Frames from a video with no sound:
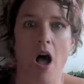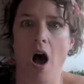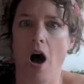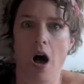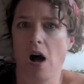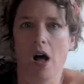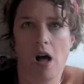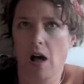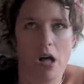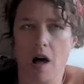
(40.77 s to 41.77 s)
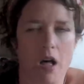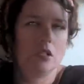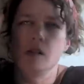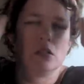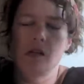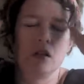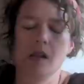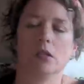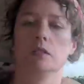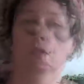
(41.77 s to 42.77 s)

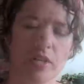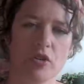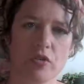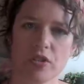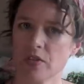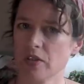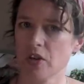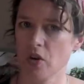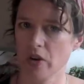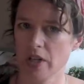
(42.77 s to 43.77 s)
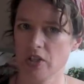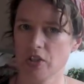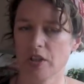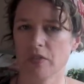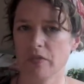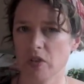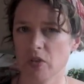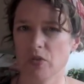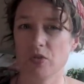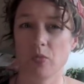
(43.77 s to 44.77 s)
Oh, when you're discouraged,
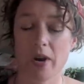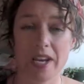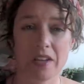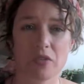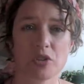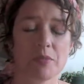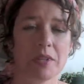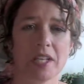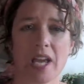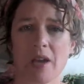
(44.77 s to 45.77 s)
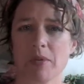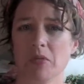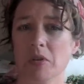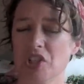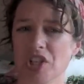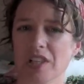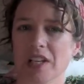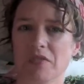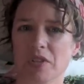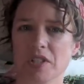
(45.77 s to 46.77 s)
confused, waiting for something to happen, wishing
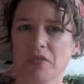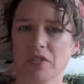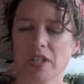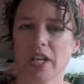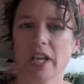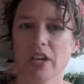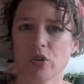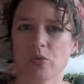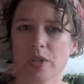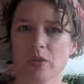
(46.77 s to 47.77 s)
life were different, here's what you